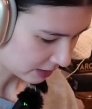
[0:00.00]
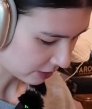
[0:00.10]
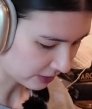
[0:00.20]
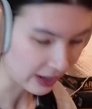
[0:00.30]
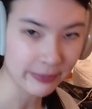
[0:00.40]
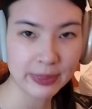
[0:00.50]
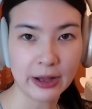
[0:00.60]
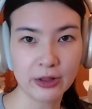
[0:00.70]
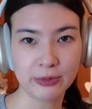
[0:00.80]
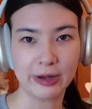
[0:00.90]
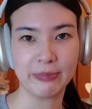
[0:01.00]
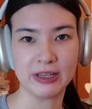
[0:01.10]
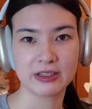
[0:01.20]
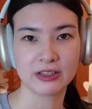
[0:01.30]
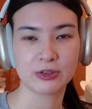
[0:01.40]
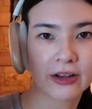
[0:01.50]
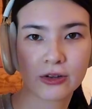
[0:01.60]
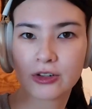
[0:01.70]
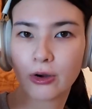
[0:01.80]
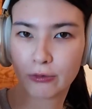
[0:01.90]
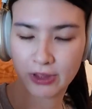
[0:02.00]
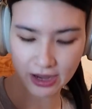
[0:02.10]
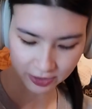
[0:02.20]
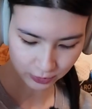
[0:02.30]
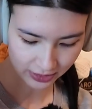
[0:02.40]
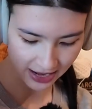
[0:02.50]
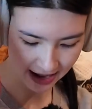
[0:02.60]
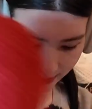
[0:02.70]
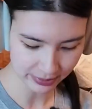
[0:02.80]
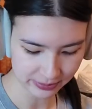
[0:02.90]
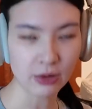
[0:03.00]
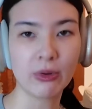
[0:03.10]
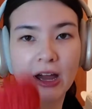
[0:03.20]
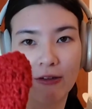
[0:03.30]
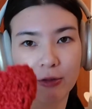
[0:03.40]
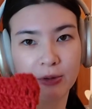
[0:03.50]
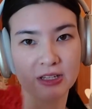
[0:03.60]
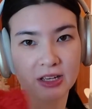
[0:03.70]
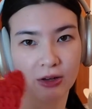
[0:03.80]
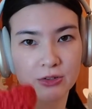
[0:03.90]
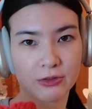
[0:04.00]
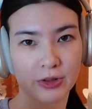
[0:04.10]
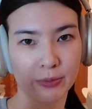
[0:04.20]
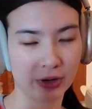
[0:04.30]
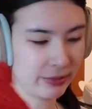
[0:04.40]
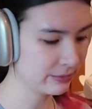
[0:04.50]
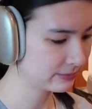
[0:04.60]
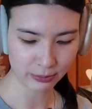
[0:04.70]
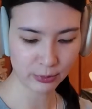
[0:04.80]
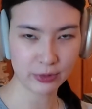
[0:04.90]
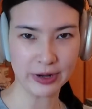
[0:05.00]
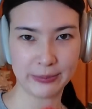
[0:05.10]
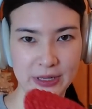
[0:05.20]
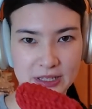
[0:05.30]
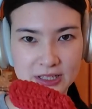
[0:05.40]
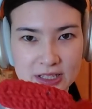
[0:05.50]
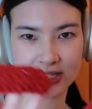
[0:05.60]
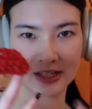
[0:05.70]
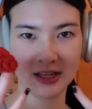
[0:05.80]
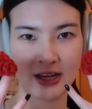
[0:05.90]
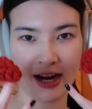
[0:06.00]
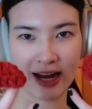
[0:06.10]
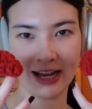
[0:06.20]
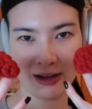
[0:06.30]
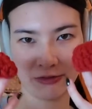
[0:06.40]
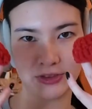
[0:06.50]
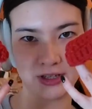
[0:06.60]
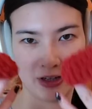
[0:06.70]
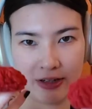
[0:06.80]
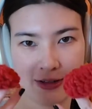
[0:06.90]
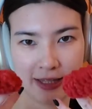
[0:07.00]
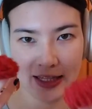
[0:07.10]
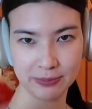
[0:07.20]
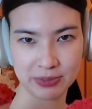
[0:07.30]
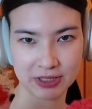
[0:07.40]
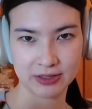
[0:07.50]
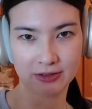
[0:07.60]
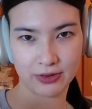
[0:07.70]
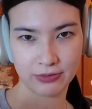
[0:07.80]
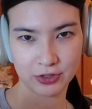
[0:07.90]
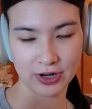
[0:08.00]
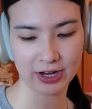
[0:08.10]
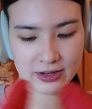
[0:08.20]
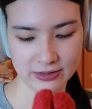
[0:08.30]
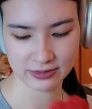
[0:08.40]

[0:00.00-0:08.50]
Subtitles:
Okay, all the red pieces that goes over the actual cap. Then we have the piece that goes over the brim. More red pieces. I have the lips of the dragon.